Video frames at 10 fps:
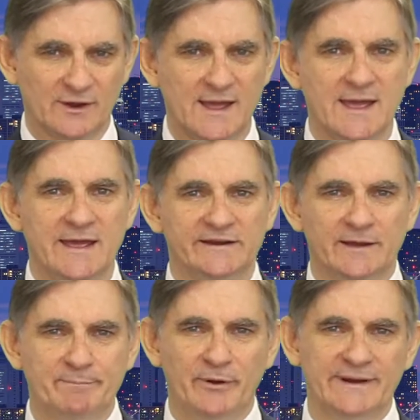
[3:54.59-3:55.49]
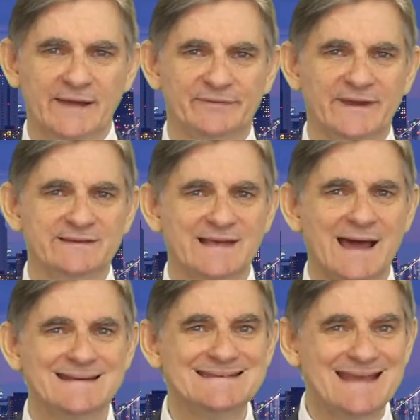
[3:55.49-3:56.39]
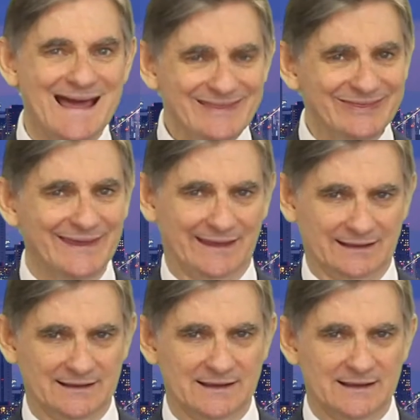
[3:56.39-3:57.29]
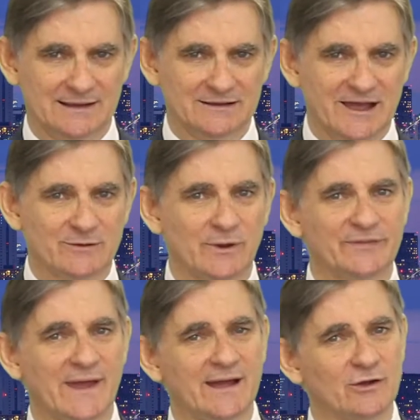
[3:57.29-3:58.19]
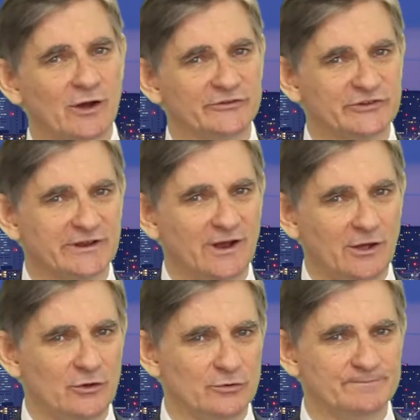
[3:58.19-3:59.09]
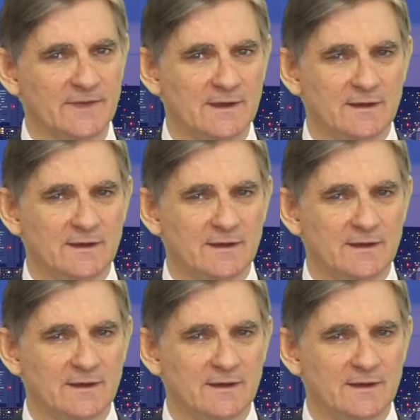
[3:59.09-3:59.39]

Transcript: And I point out these are nothing like what they are costing at home.